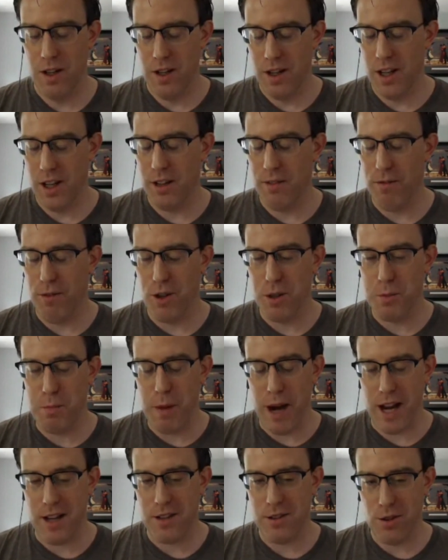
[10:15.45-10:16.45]
in the first
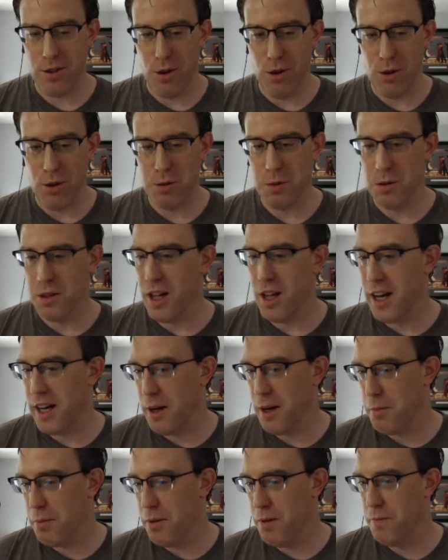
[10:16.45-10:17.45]
pass the holes would line up.